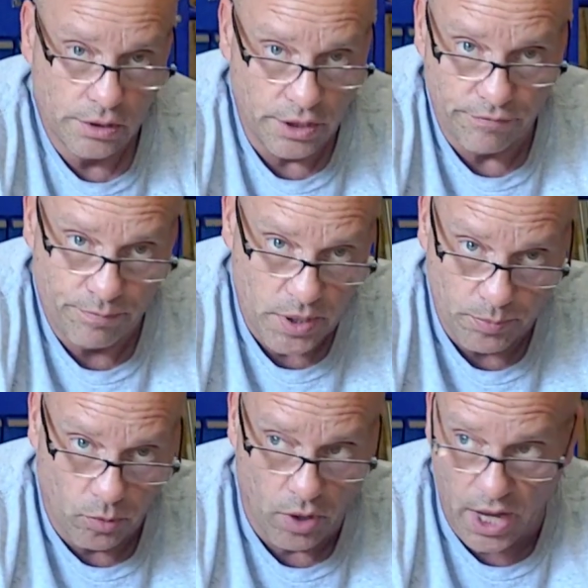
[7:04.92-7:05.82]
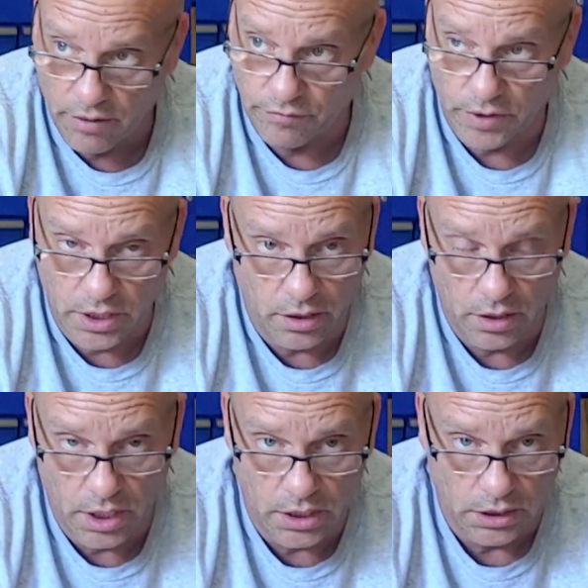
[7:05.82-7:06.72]
If people have
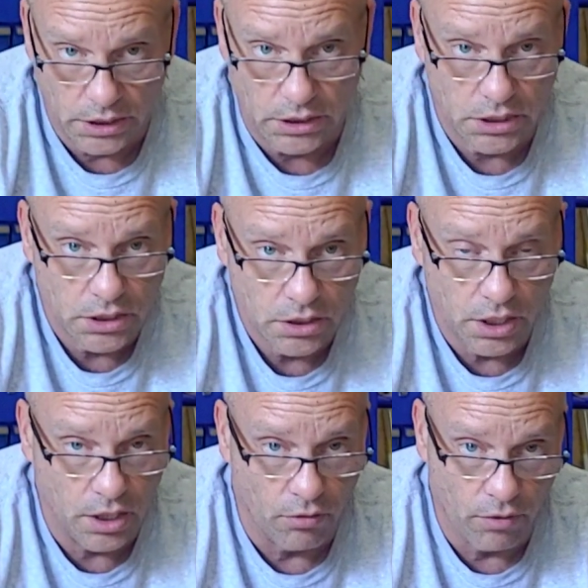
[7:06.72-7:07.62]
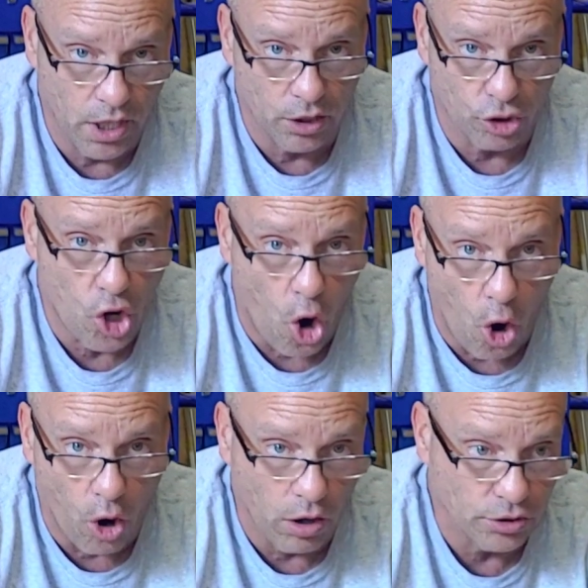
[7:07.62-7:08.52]
a leak in a regular
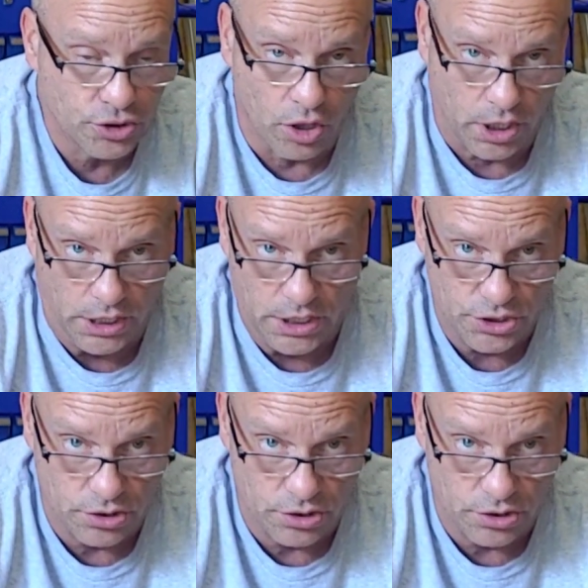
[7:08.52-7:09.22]
car or truck engine,